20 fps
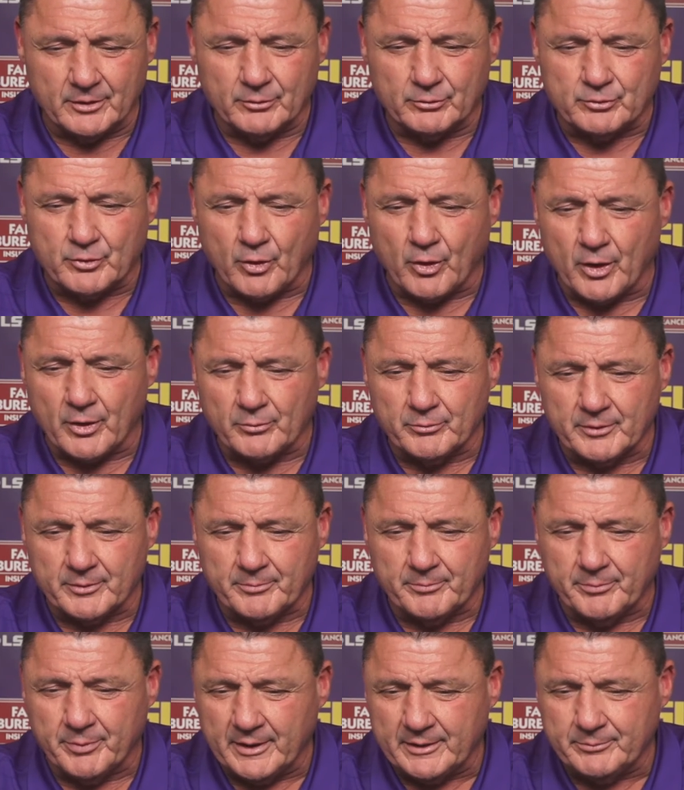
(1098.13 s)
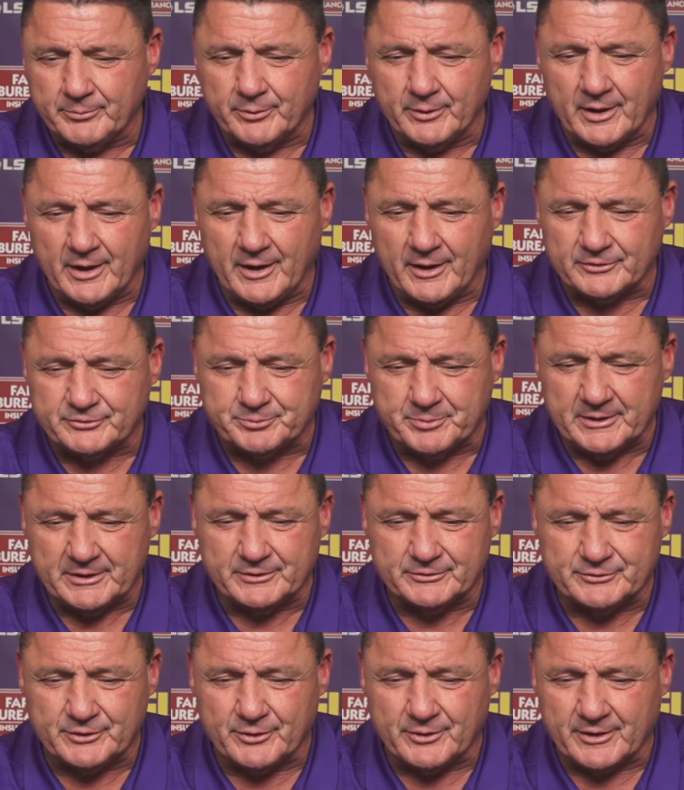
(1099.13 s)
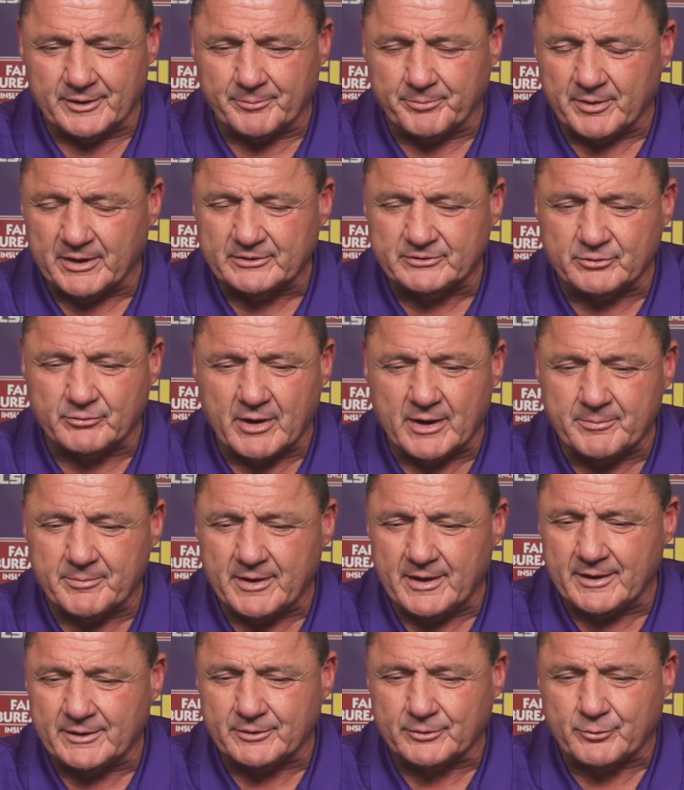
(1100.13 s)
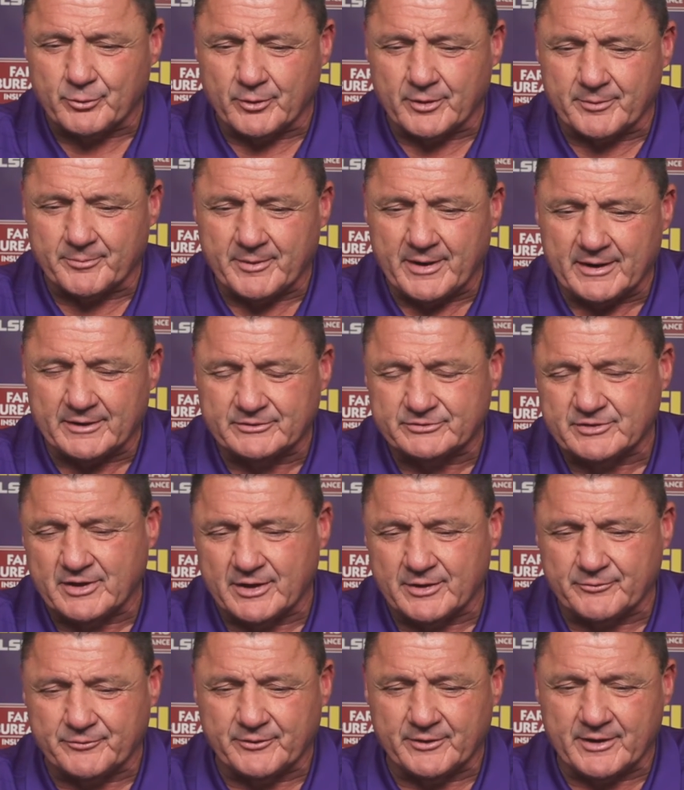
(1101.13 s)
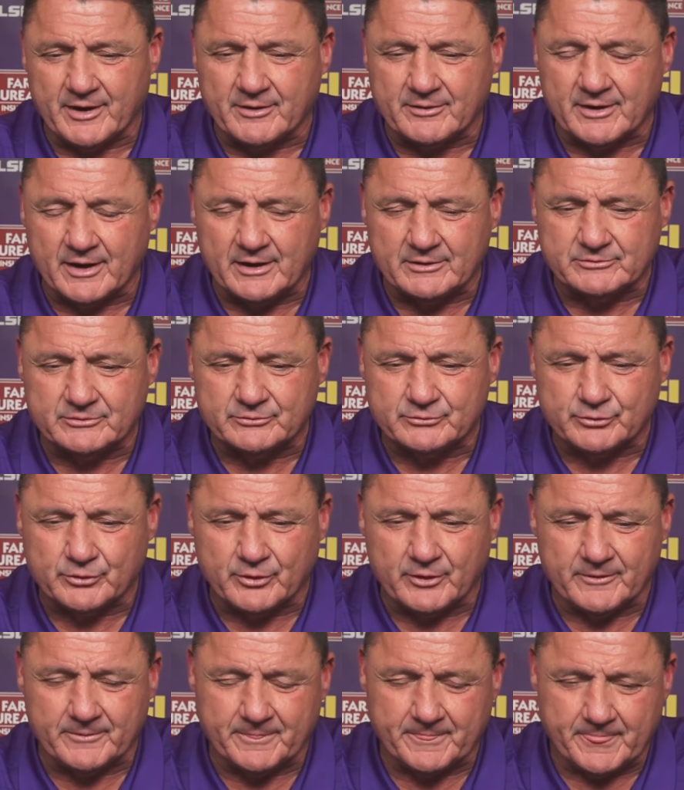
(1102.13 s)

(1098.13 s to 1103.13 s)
court with big speakers on it, plays it right behind the quarterback. It's kind of fun. Our guys enjoy it.